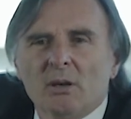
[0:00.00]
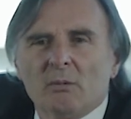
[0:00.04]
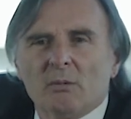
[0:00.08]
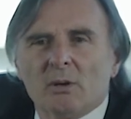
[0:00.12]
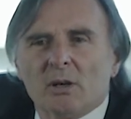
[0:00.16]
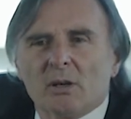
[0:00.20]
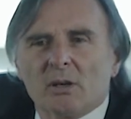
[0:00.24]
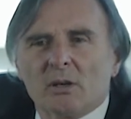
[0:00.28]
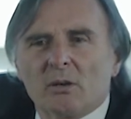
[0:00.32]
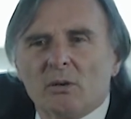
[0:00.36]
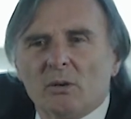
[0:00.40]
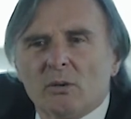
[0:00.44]

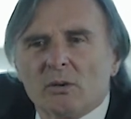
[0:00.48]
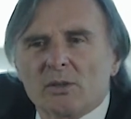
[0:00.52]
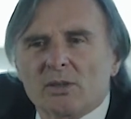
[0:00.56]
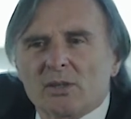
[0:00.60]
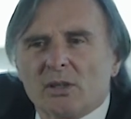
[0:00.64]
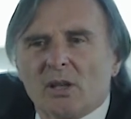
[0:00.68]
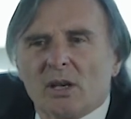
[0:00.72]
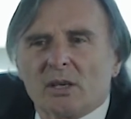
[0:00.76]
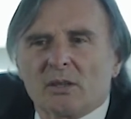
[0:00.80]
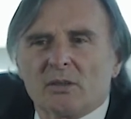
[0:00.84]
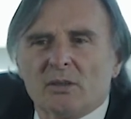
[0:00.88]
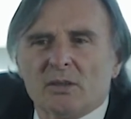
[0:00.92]
where a
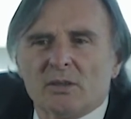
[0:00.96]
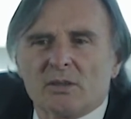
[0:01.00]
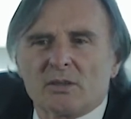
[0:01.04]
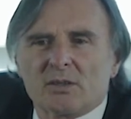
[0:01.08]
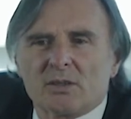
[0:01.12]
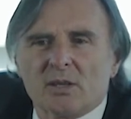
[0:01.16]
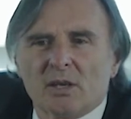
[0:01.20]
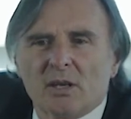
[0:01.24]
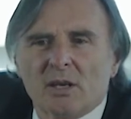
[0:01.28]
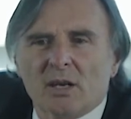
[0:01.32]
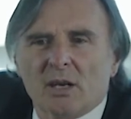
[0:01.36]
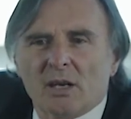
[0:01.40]
course like
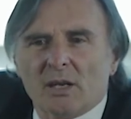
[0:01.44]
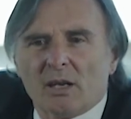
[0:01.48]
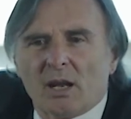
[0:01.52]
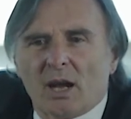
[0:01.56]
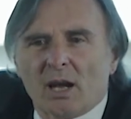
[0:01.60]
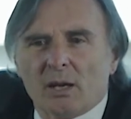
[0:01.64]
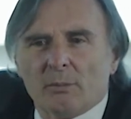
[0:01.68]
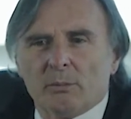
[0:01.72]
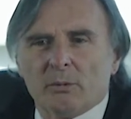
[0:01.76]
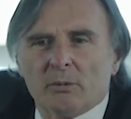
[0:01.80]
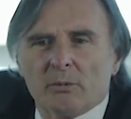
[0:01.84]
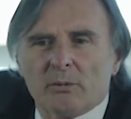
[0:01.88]
this
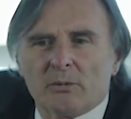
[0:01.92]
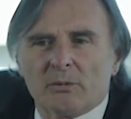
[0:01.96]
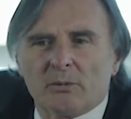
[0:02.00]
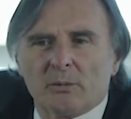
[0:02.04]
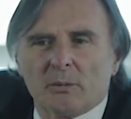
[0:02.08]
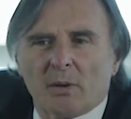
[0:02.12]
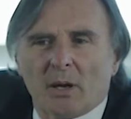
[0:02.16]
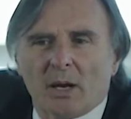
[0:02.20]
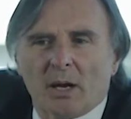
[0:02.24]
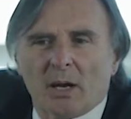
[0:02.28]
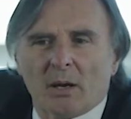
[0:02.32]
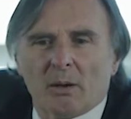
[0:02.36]
enables
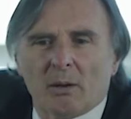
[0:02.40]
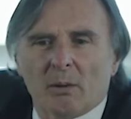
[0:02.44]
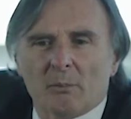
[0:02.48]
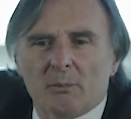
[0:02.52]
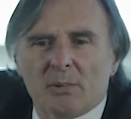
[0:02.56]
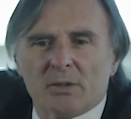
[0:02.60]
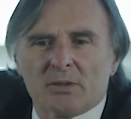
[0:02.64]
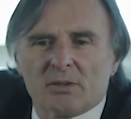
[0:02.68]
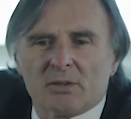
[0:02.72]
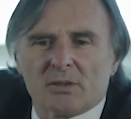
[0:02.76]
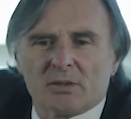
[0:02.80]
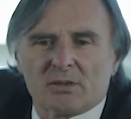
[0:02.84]
uh,
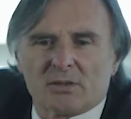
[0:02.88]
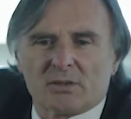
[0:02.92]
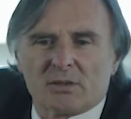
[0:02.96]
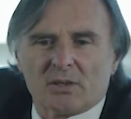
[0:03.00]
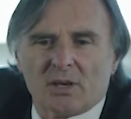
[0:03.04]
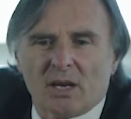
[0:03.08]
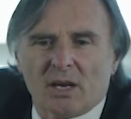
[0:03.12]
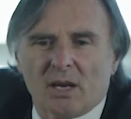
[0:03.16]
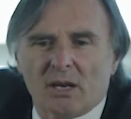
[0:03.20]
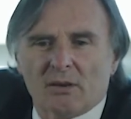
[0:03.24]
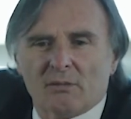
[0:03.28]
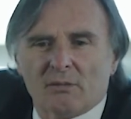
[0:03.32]
business
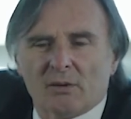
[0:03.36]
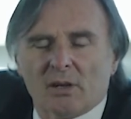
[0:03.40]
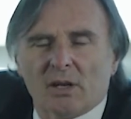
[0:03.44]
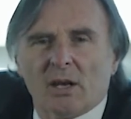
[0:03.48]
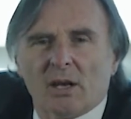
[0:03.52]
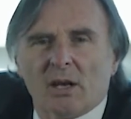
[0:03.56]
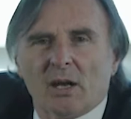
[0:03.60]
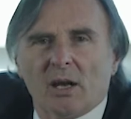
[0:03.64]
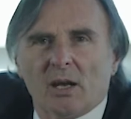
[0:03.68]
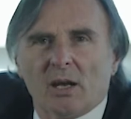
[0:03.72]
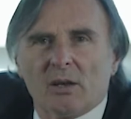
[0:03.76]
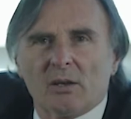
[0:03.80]
to have
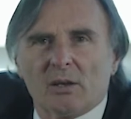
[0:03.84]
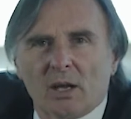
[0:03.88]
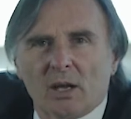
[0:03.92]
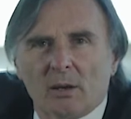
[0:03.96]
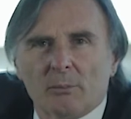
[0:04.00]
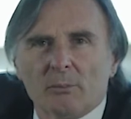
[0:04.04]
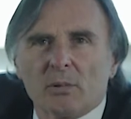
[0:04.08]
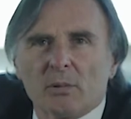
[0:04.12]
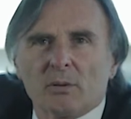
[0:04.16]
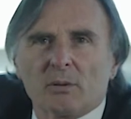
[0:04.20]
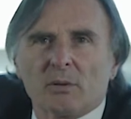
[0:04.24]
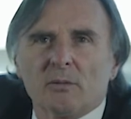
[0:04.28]
a, a
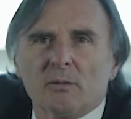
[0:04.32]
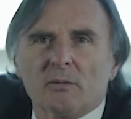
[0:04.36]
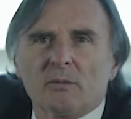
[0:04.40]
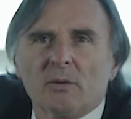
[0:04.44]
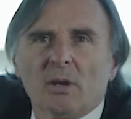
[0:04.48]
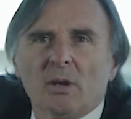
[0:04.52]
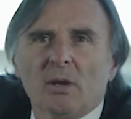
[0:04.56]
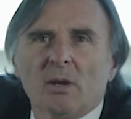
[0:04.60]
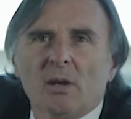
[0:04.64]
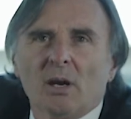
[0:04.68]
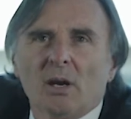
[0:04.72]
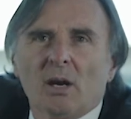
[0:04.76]
number of
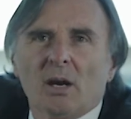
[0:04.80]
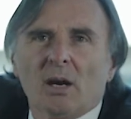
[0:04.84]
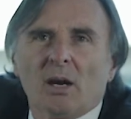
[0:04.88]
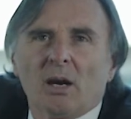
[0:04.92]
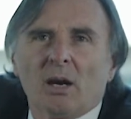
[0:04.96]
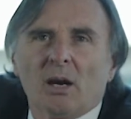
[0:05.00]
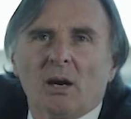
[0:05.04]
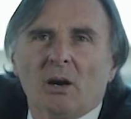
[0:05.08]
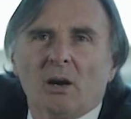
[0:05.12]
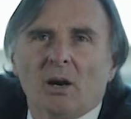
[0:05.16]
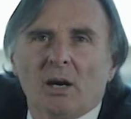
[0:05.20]
uh,